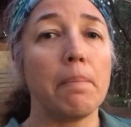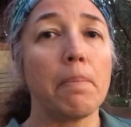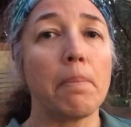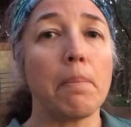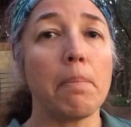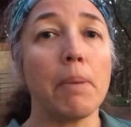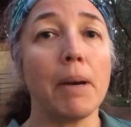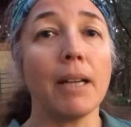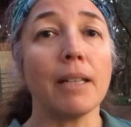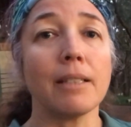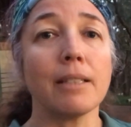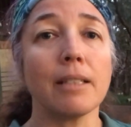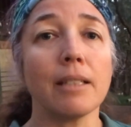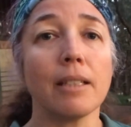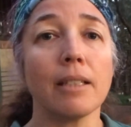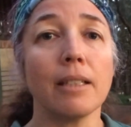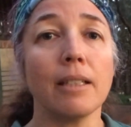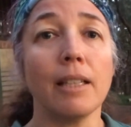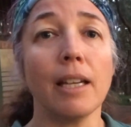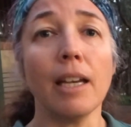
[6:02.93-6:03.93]
But
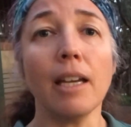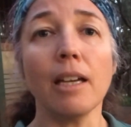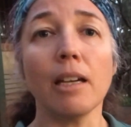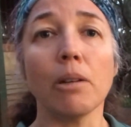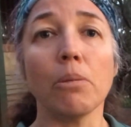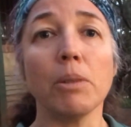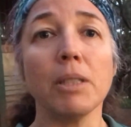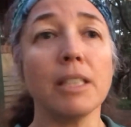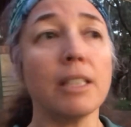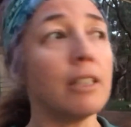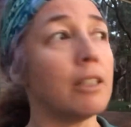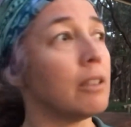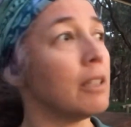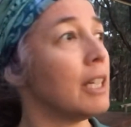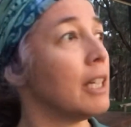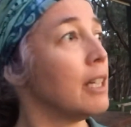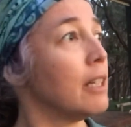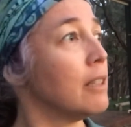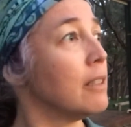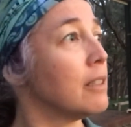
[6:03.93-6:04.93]
yeah, we did it,
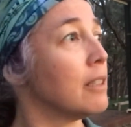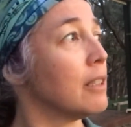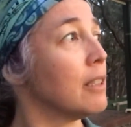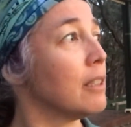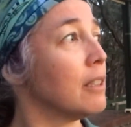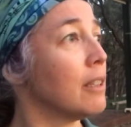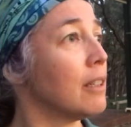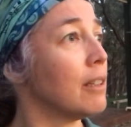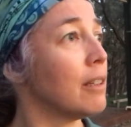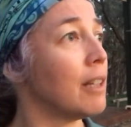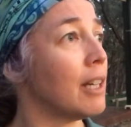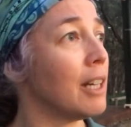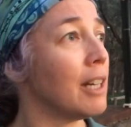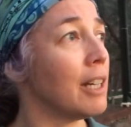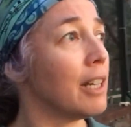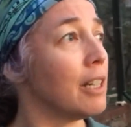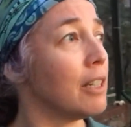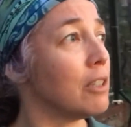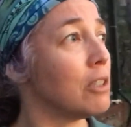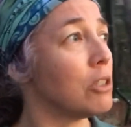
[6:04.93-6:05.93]
and
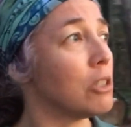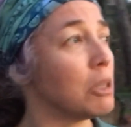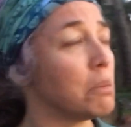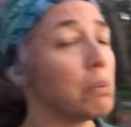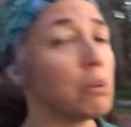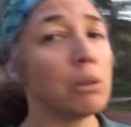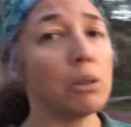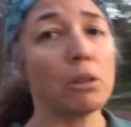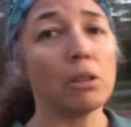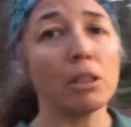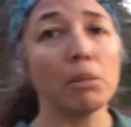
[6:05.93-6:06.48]
Adelaide is just putting on the